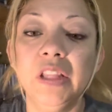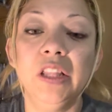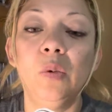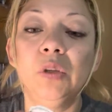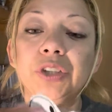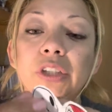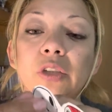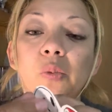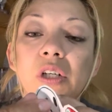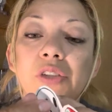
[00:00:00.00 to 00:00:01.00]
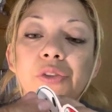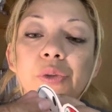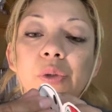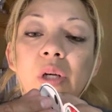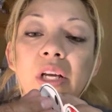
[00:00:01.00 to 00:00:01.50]
Then what you're going to want to
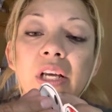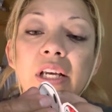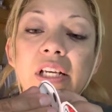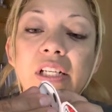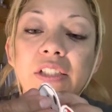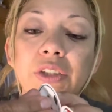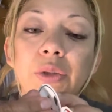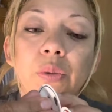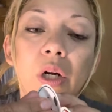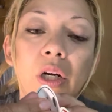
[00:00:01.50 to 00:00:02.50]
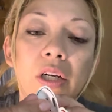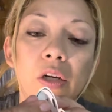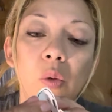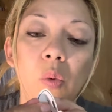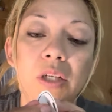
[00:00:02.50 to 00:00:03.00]
do is you are going
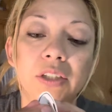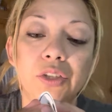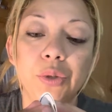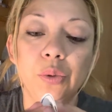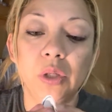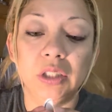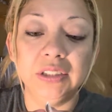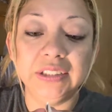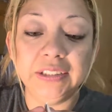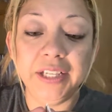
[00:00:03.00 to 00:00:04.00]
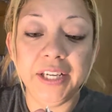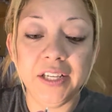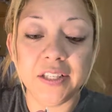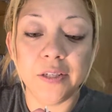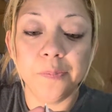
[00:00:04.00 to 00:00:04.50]
to want to unstick
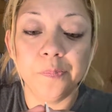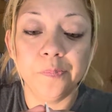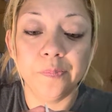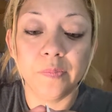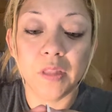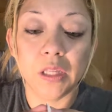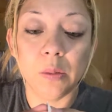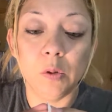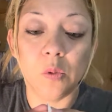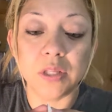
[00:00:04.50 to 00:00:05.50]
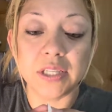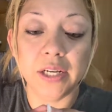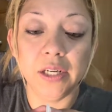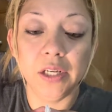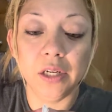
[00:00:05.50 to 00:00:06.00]
it. Give me 1
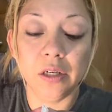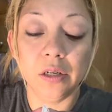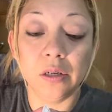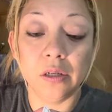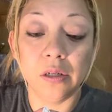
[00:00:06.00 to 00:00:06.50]
second here.